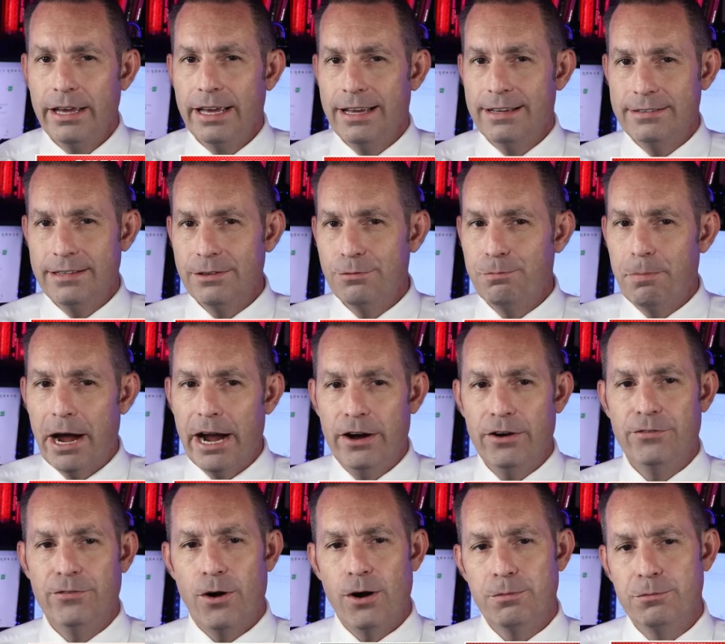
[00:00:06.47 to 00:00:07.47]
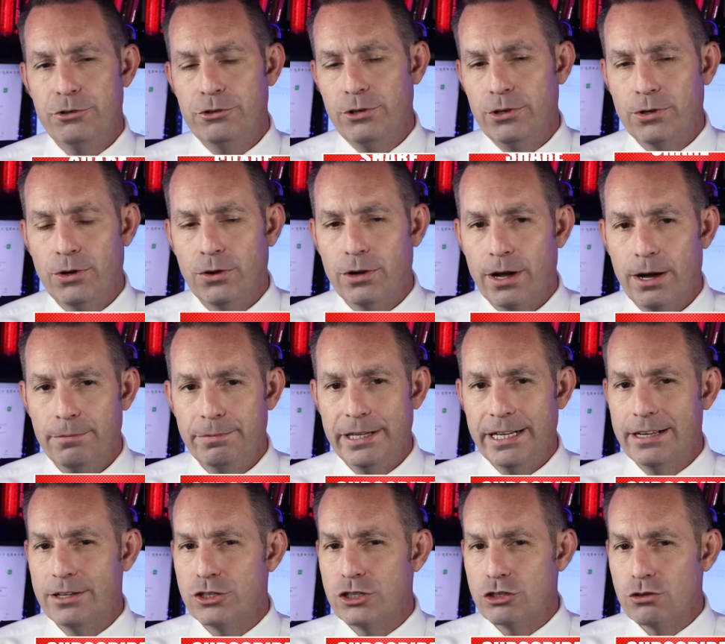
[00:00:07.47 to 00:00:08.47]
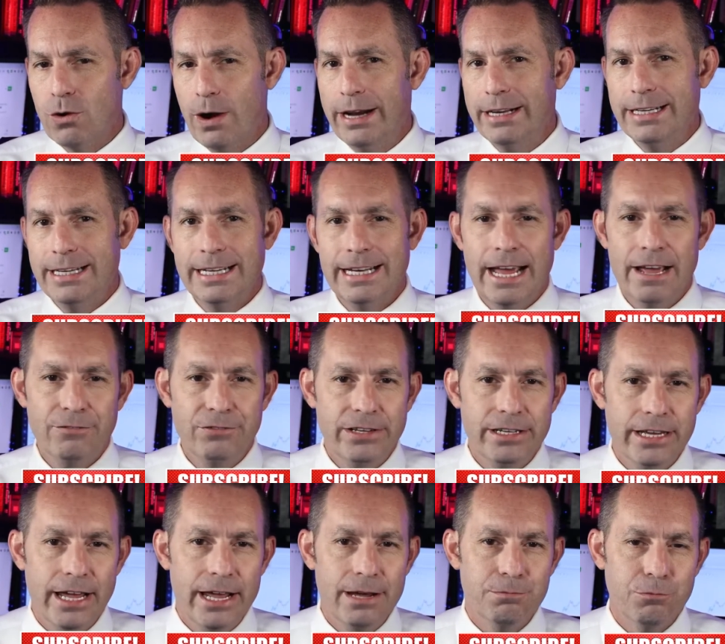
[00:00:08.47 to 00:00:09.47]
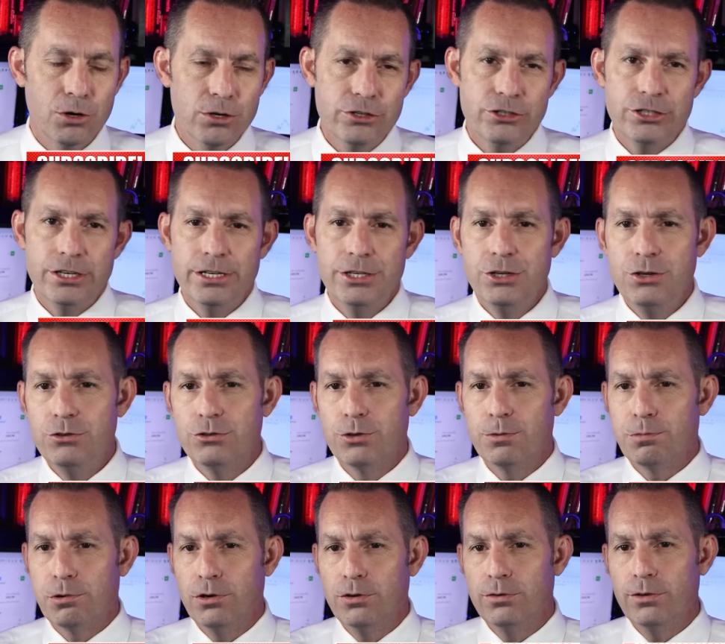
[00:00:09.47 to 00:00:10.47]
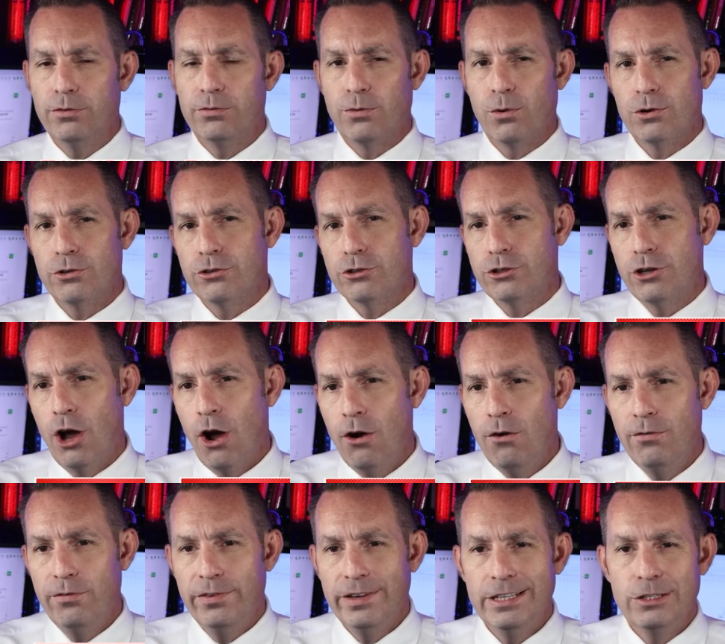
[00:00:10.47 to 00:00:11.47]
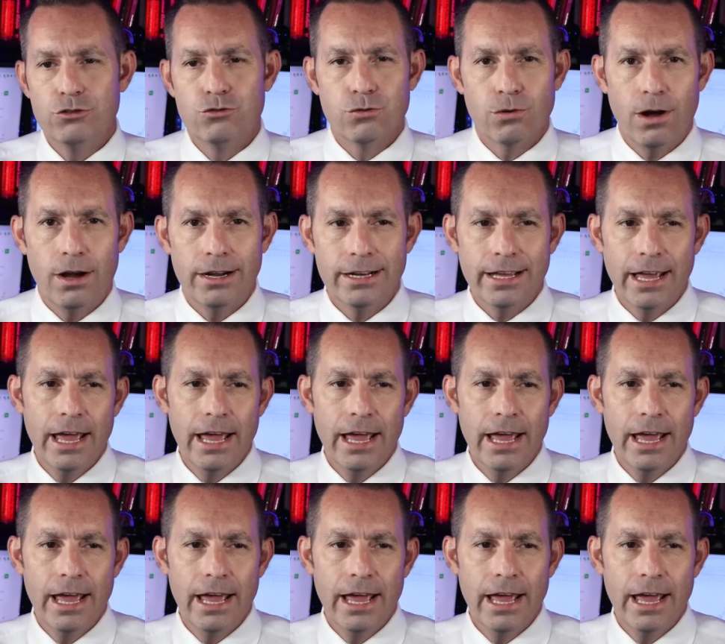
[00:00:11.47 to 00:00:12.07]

Is this biopharmaceutical company that's trying to get FDA emergency use approval for its COVID drug,